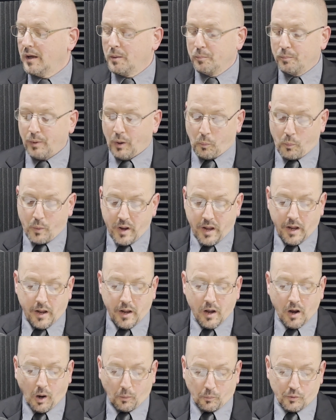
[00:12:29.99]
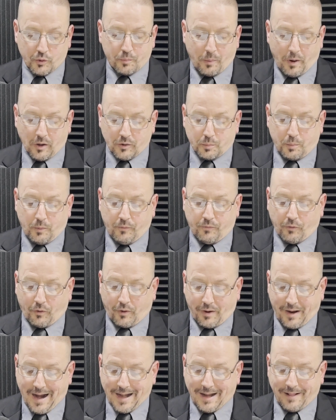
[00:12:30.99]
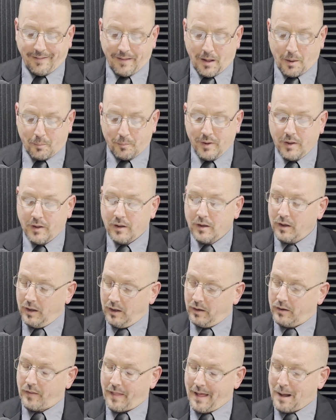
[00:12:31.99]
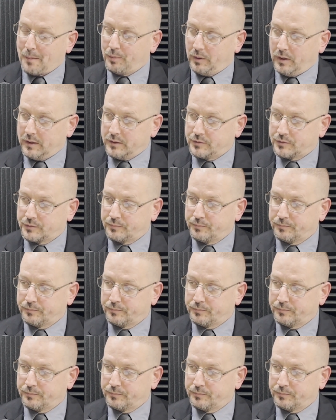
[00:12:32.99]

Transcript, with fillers: but we are responsible for guiding them into that place.